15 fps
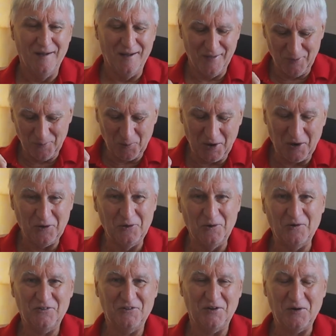And then when I
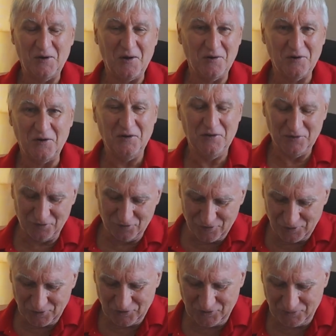looked, I'd only got the
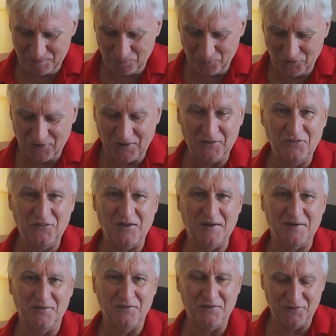first 10
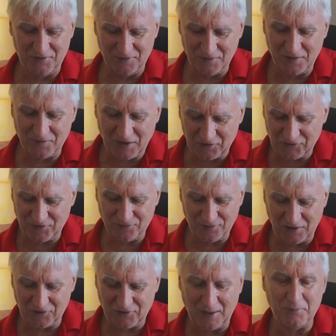seconds, and
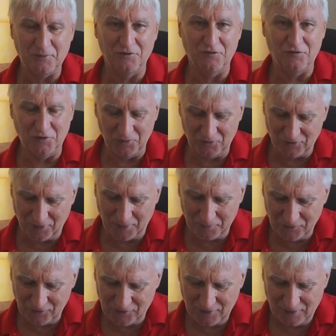that's happened a few
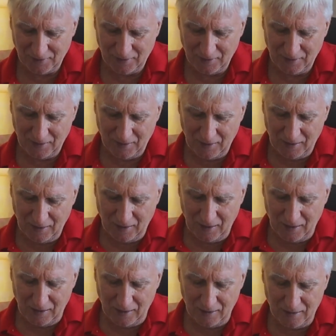times.
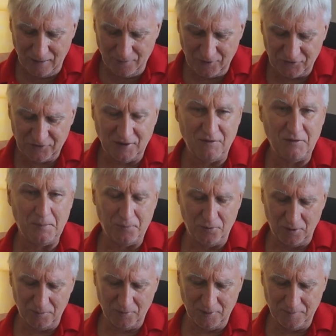There's another
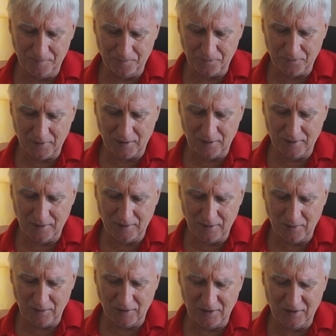problem.
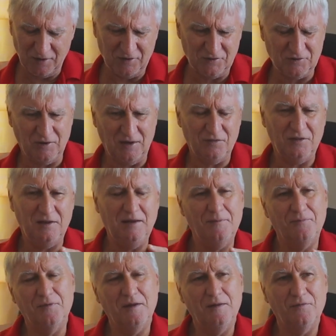It's like
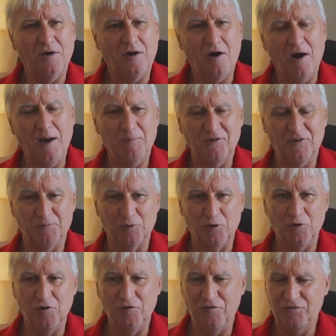the hyper
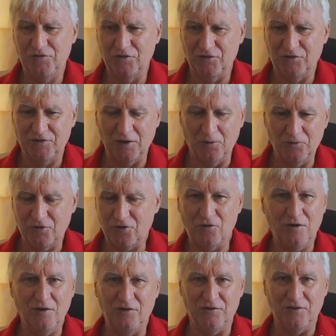smooth just goes
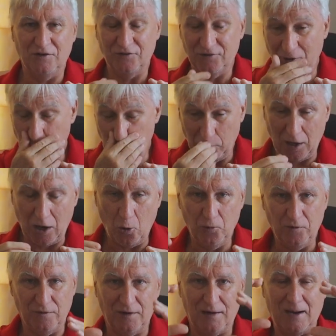crazy. So
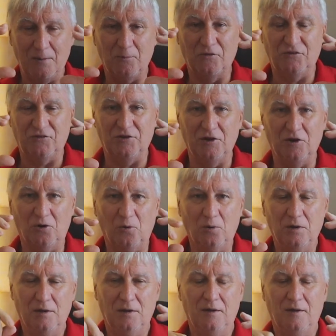holding the camera still,